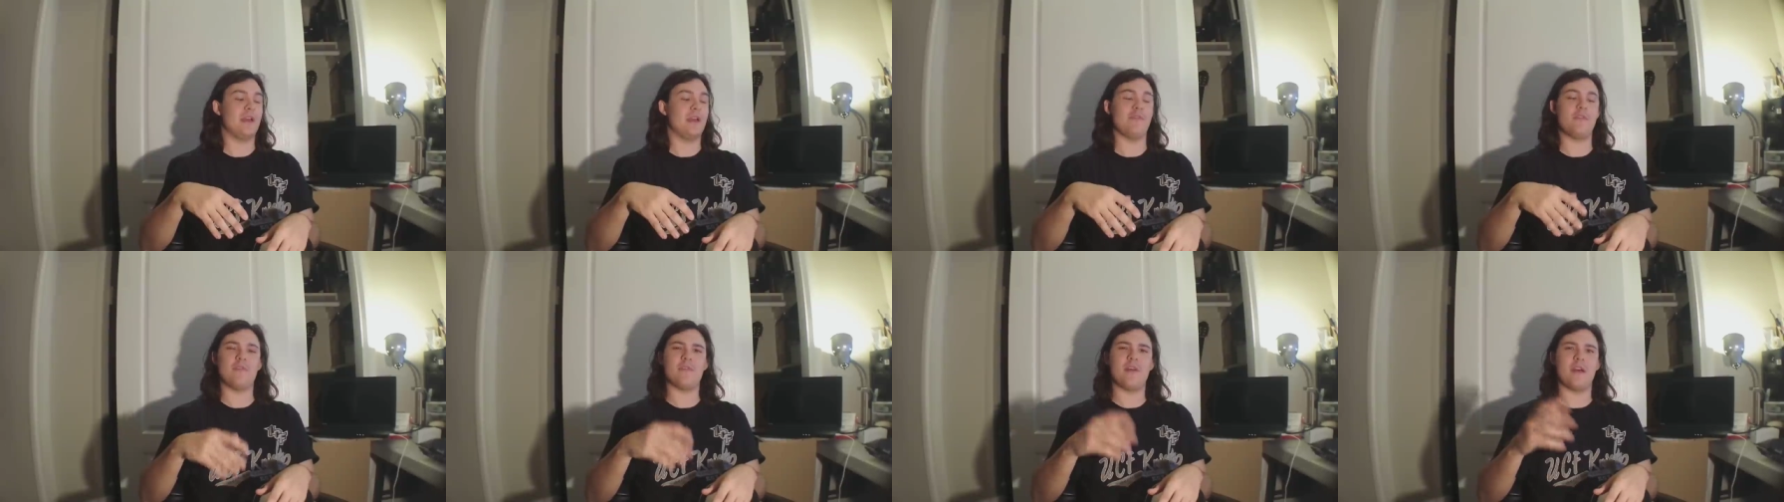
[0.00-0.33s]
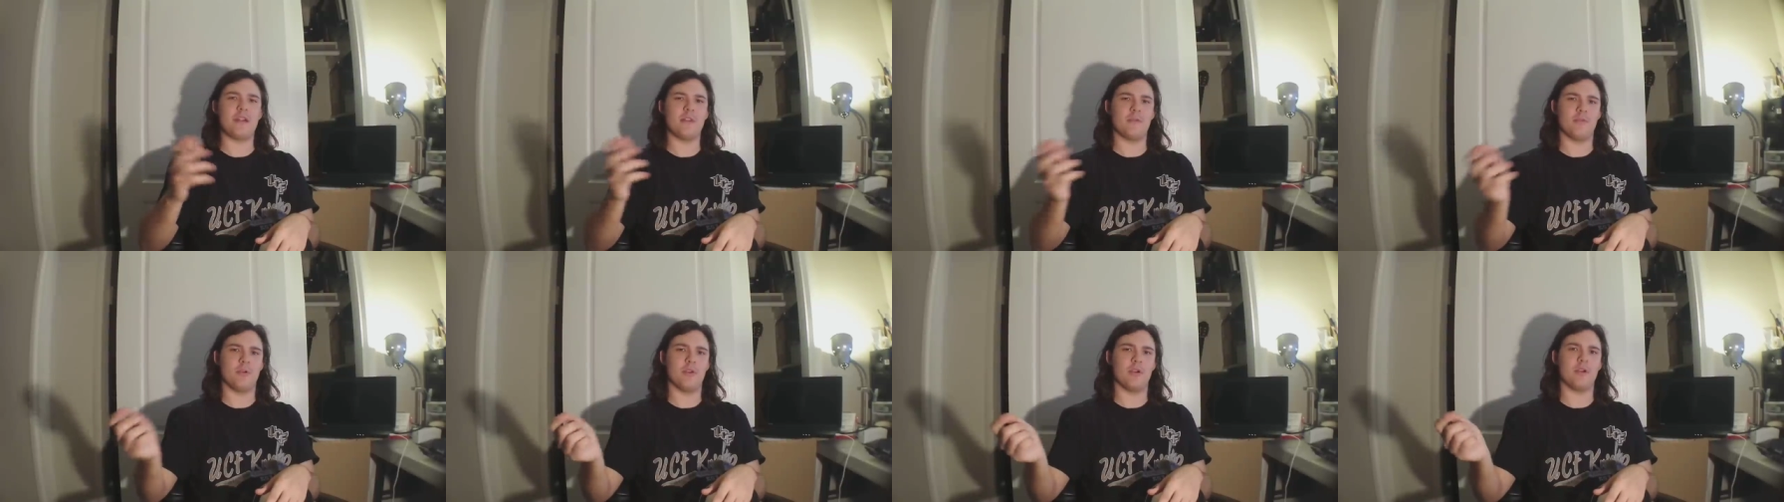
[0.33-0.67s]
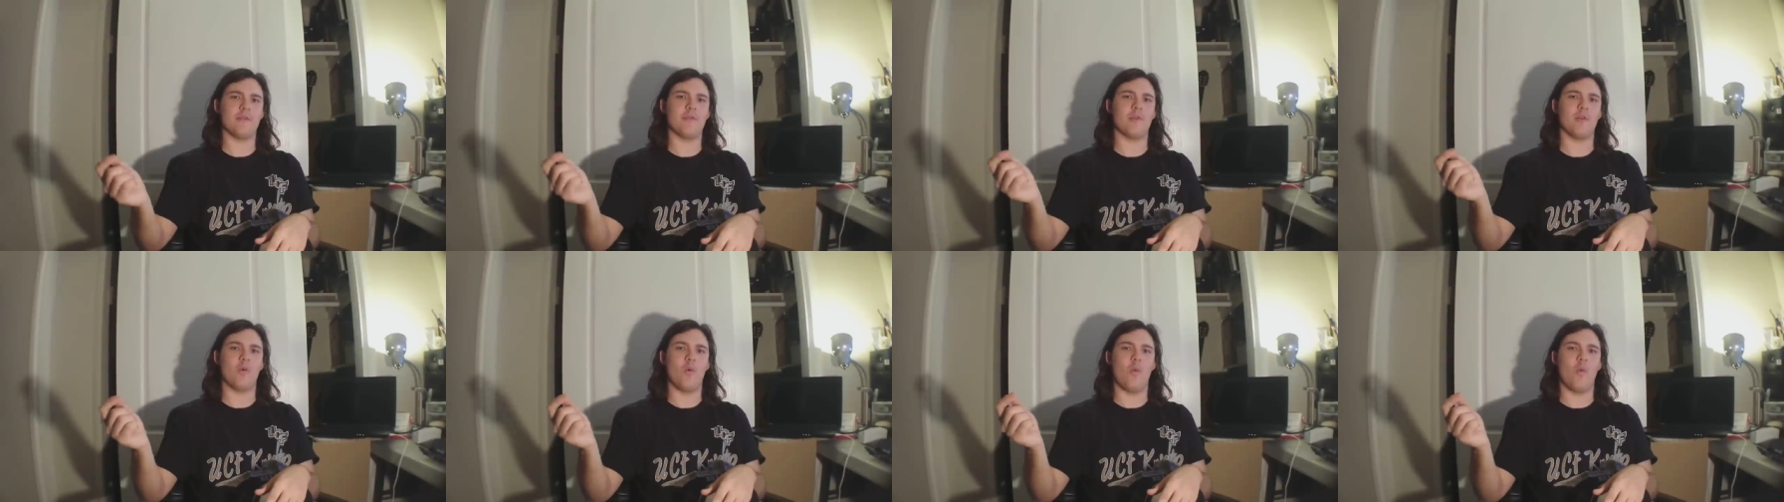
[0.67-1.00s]
if you've had your
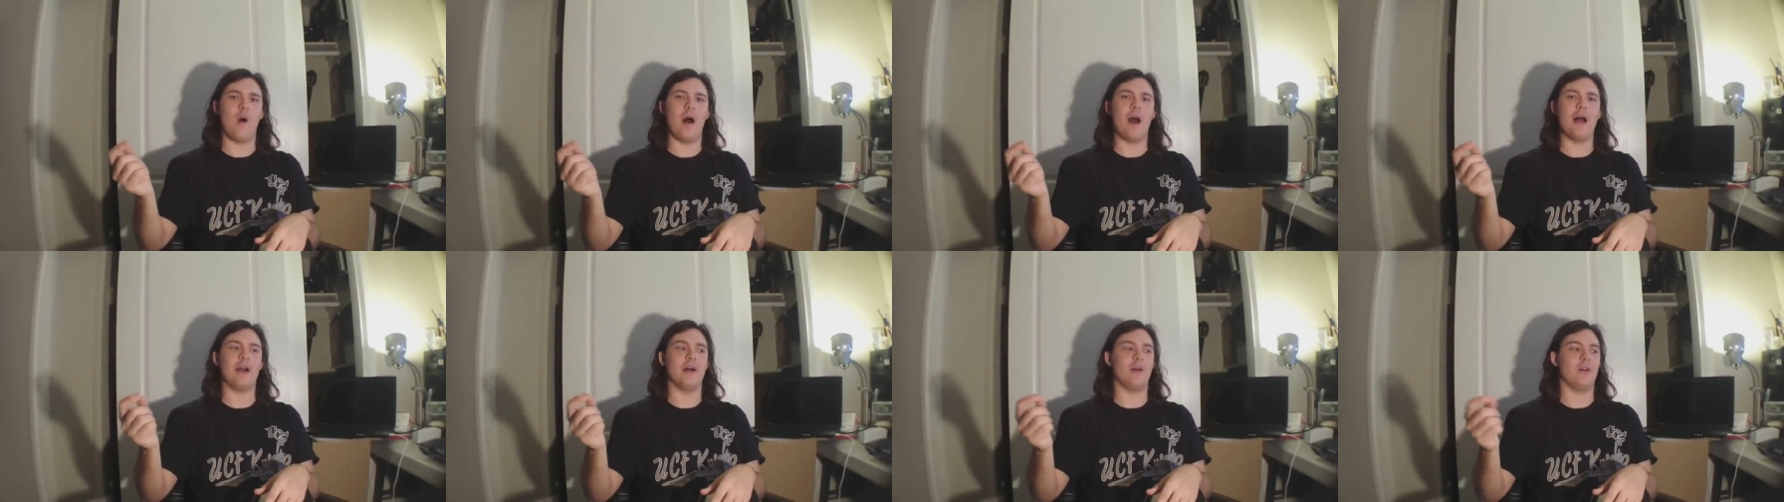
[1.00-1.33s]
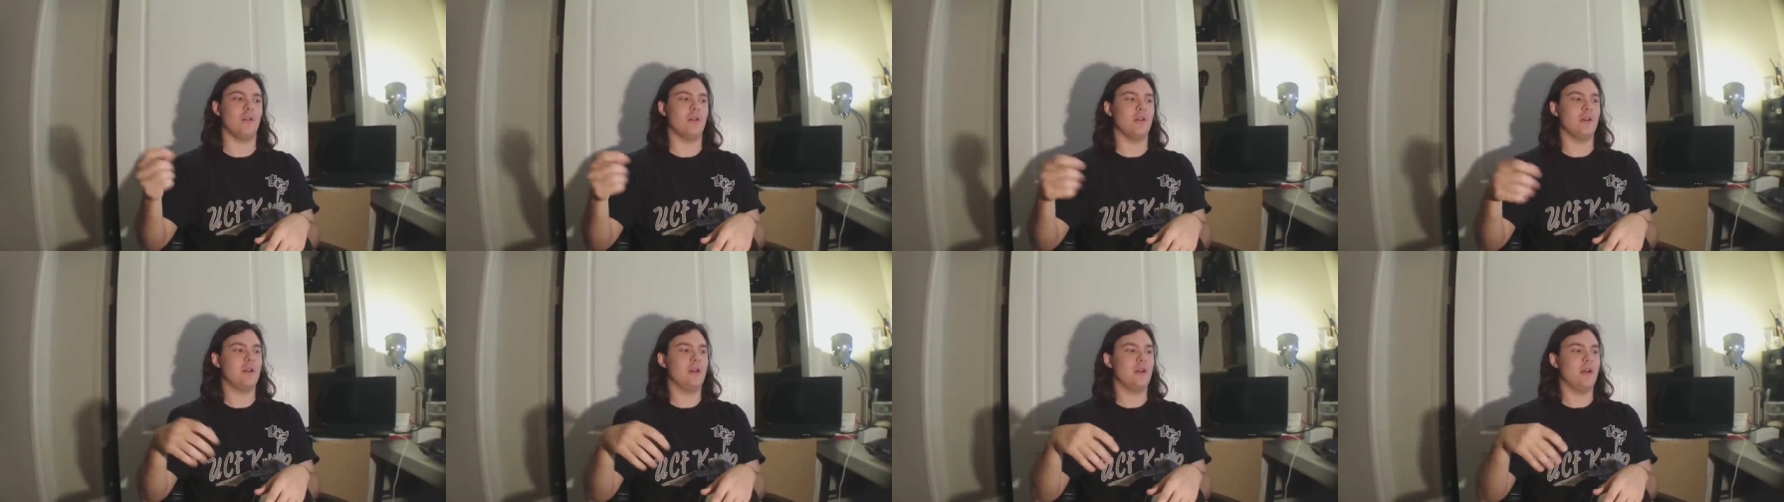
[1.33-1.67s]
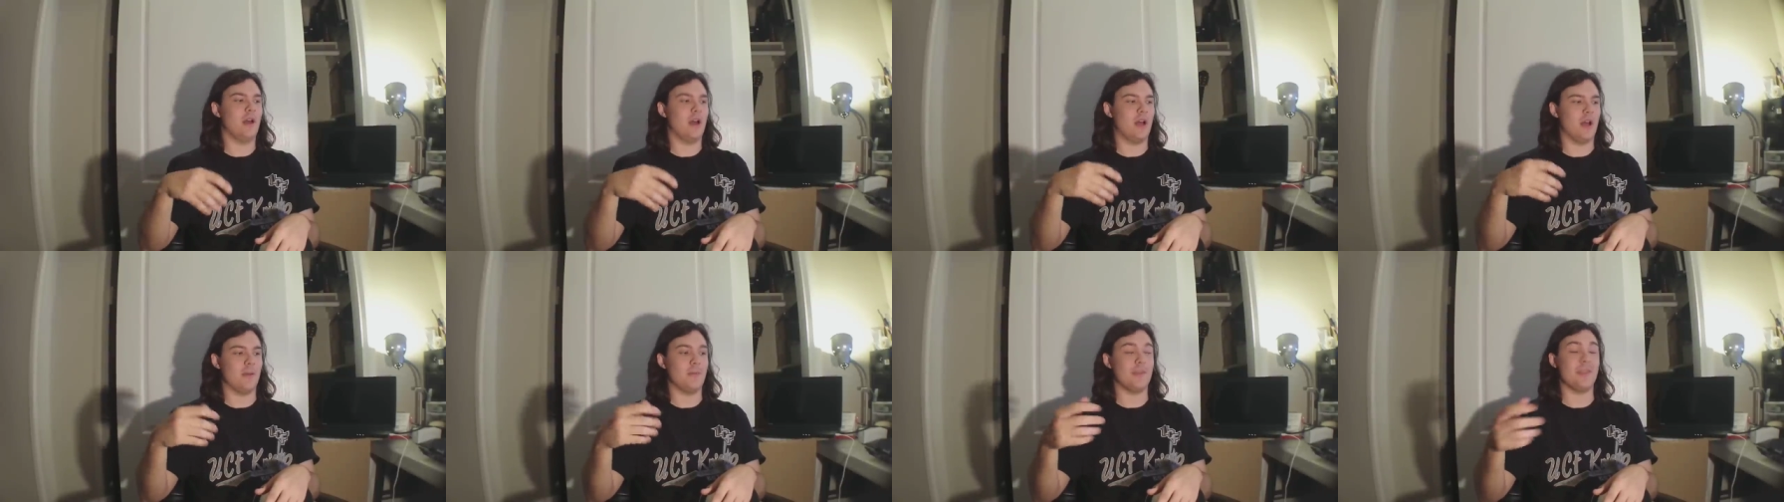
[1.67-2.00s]
printer for a while,
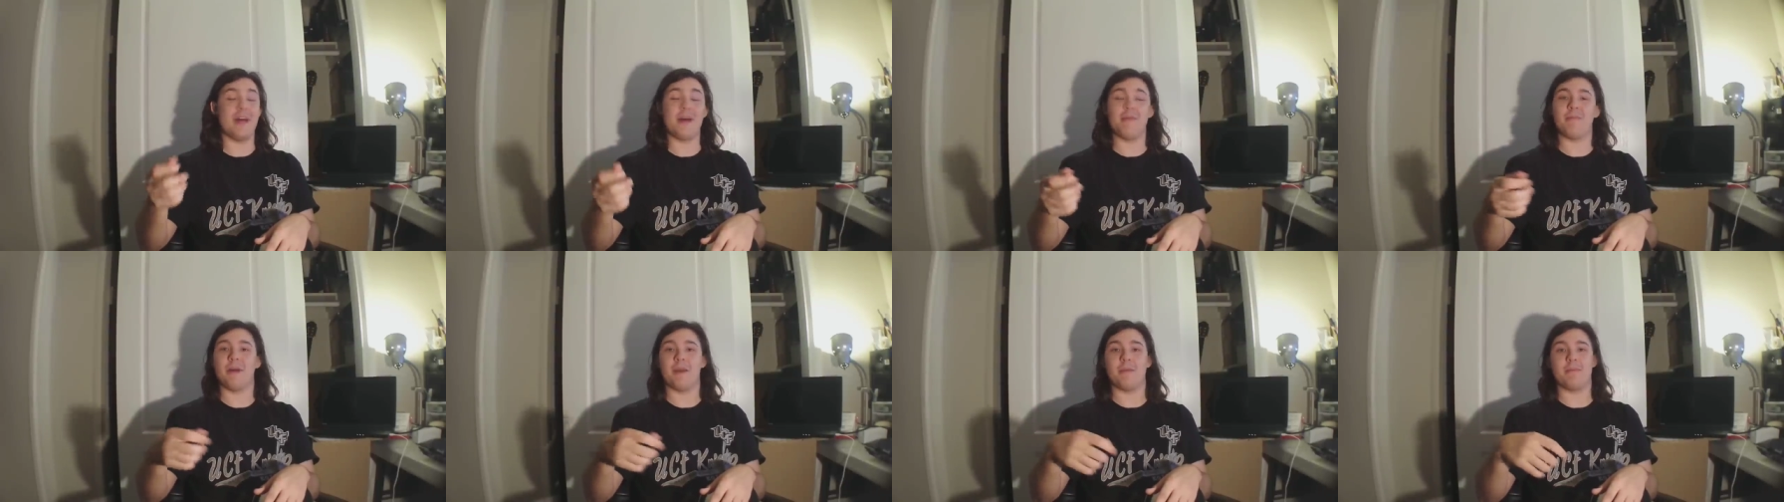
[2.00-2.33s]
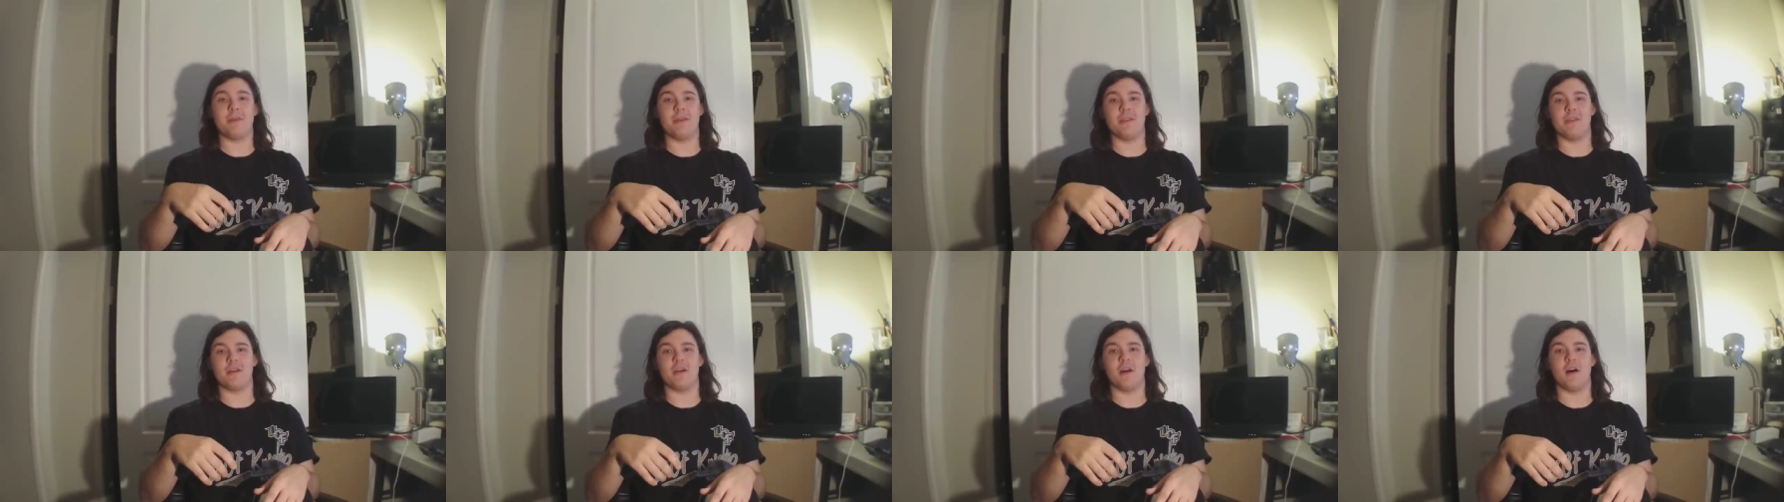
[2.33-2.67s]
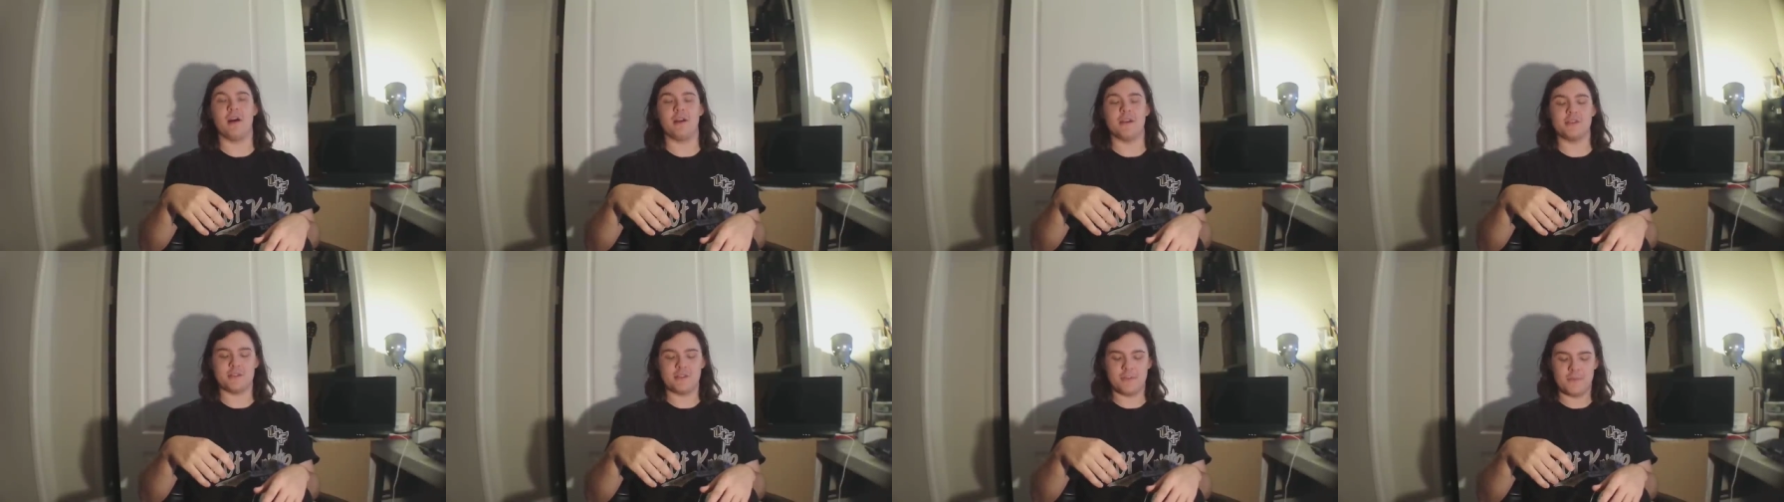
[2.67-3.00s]
um, that might be the
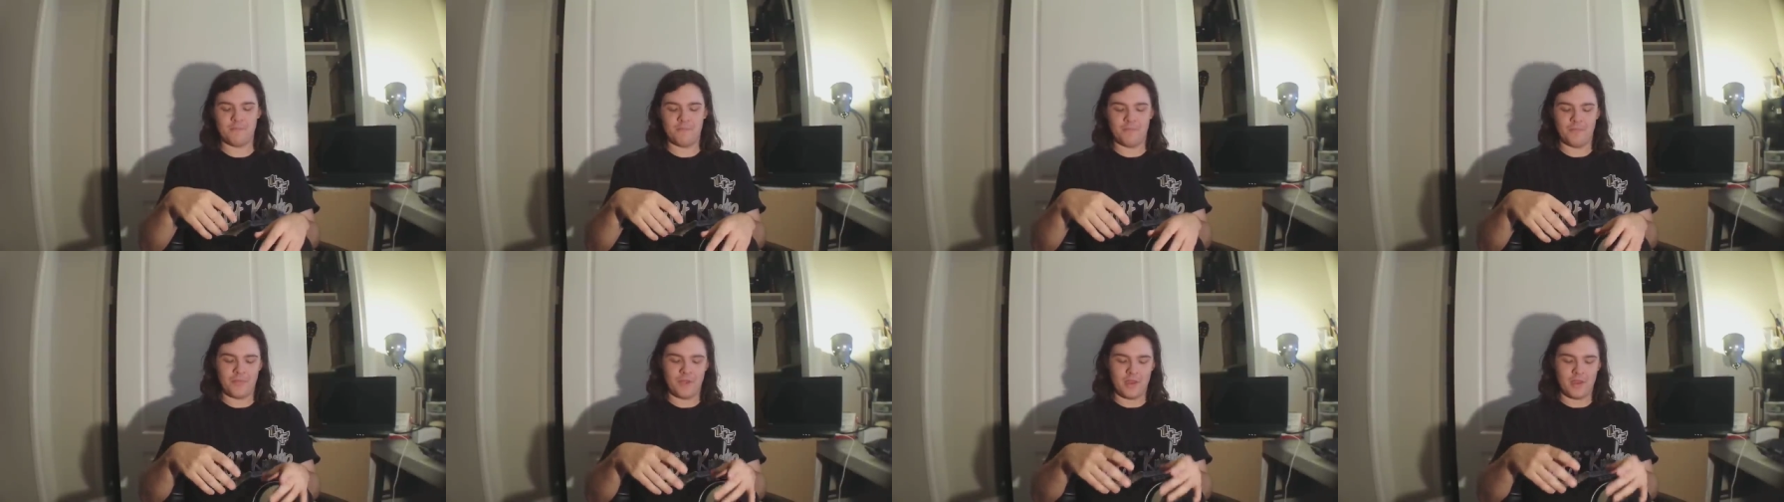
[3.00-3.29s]
cause.